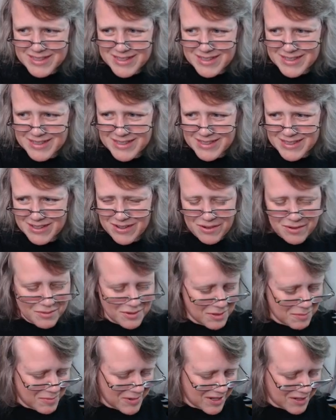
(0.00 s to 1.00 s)
and so it
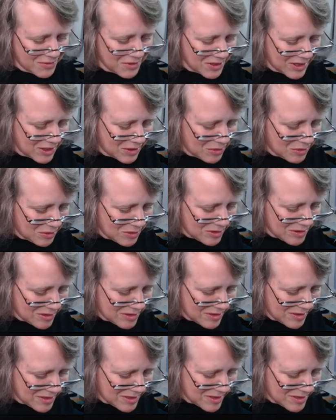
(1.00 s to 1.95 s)
would have been really cool.